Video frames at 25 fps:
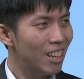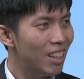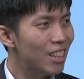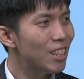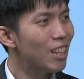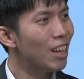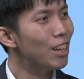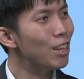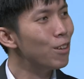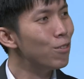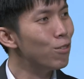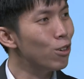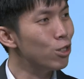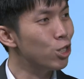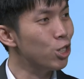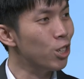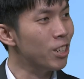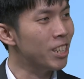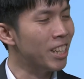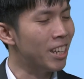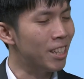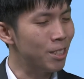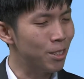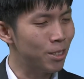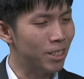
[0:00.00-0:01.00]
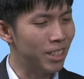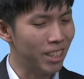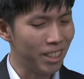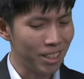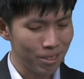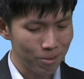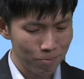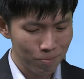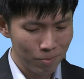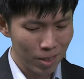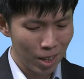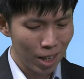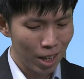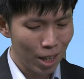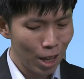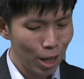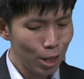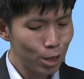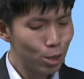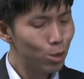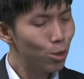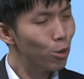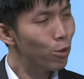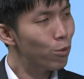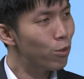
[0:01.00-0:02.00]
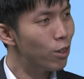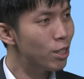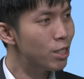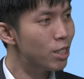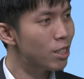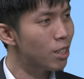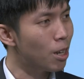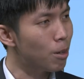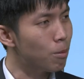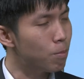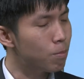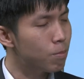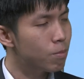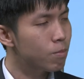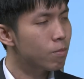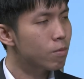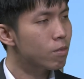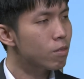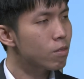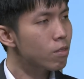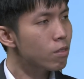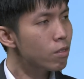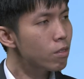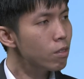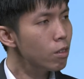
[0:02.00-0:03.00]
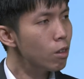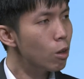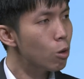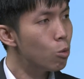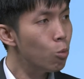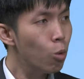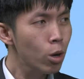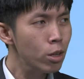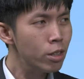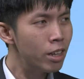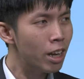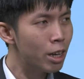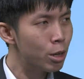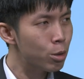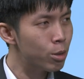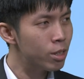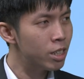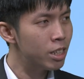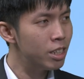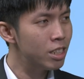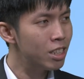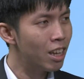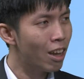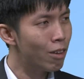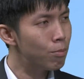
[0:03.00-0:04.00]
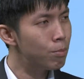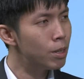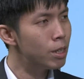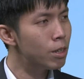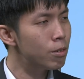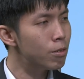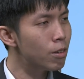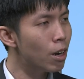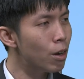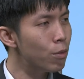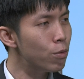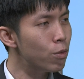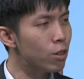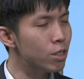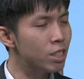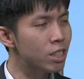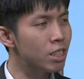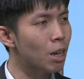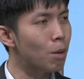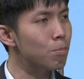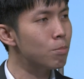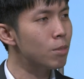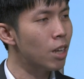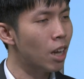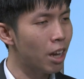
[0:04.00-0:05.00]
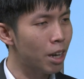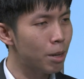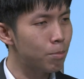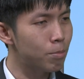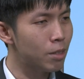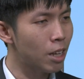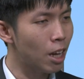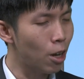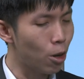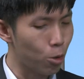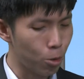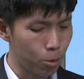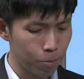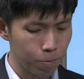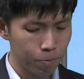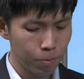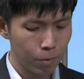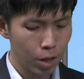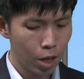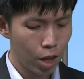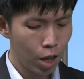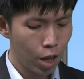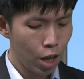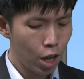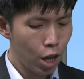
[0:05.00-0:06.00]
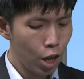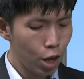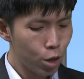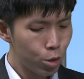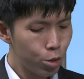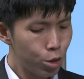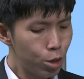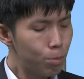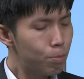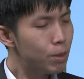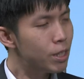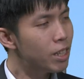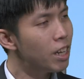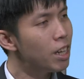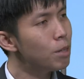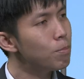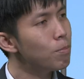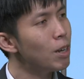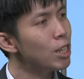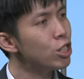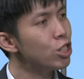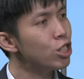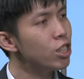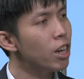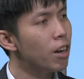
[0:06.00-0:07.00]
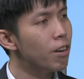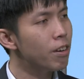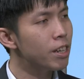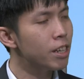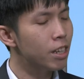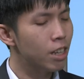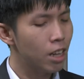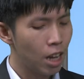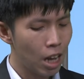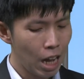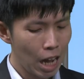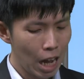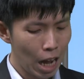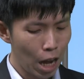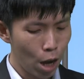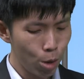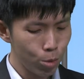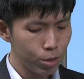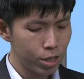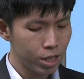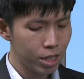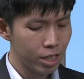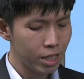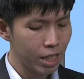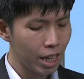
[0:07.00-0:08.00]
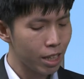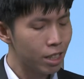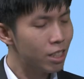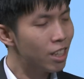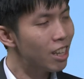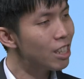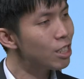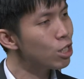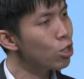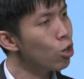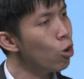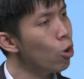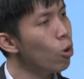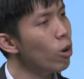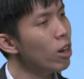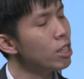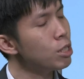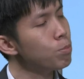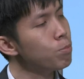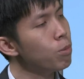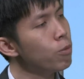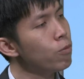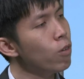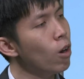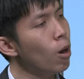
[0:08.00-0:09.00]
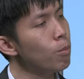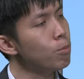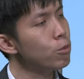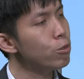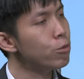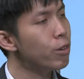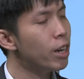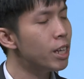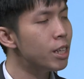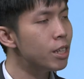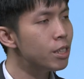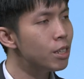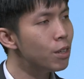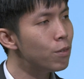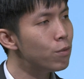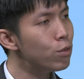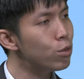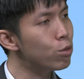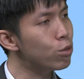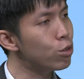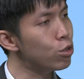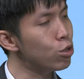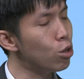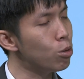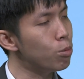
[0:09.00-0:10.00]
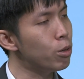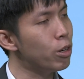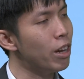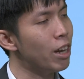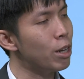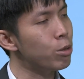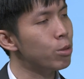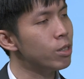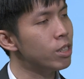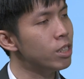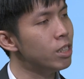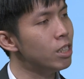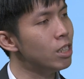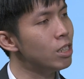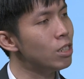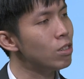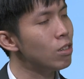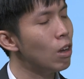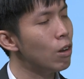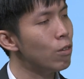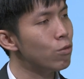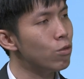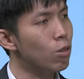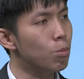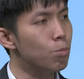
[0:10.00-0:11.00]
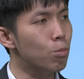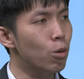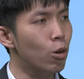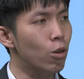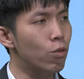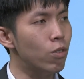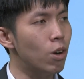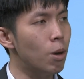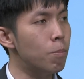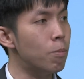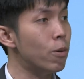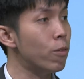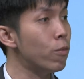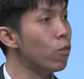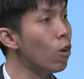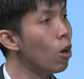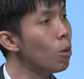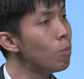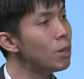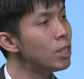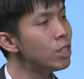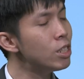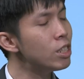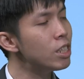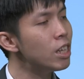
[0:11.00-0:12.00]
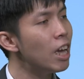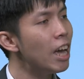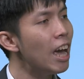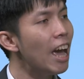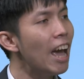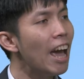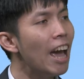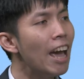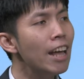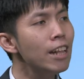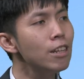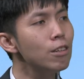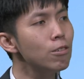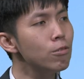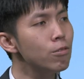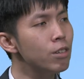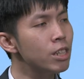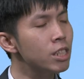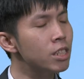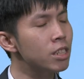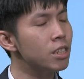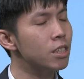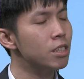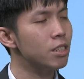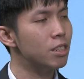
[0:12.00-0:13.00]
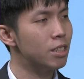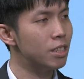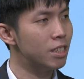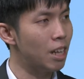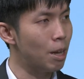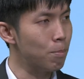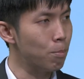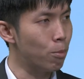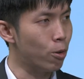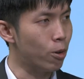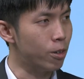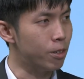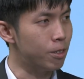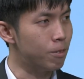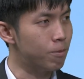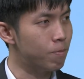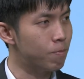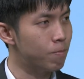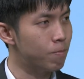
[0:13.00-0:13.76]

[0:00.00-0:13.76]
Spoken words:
Thank you for joining us today. So first up, water equities have been around for some time now. Could you begin by sharing how the sector as a whole has performed relative to global equities from both a performance and a risk standpoint?